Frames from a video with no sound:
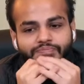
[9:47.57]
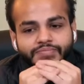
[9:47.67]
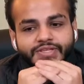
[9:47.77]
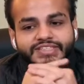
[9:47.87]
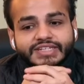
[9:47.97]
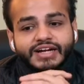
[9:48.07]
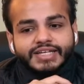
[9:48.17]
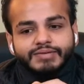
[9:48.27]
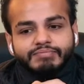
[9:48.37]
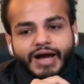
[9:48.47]
Start
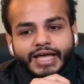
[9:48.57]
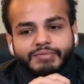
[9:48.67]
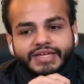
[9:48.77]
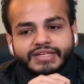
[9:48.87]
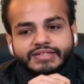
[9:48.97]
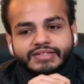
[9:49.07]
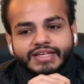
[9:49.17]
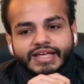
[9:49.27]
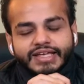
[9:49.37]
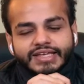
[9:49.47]
imbibing it,
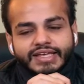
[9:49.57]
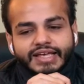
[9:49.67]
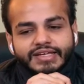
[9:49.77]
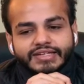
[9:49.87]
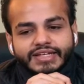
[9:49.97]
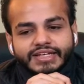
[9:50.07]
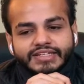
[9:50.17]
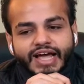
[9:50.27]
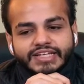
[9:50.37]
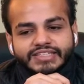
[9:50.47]
like
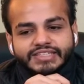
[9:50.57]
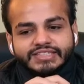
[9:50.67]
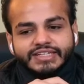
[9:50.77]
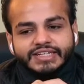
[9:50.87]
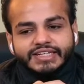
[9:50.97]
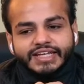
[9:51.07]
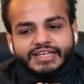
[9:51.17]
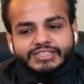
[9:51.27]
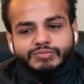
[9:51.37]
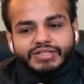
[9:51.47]
digesting it,
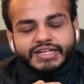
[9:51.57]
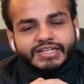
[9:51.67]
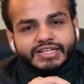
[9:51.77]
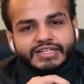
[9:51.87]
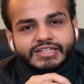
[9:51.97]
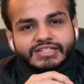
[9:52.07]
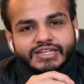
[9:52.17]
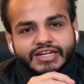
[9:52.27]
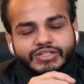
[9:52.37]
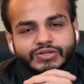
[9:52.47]
assimilating it
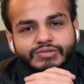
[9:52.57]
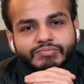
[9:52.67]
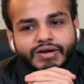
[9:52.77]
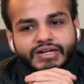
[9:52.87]
inside your mind.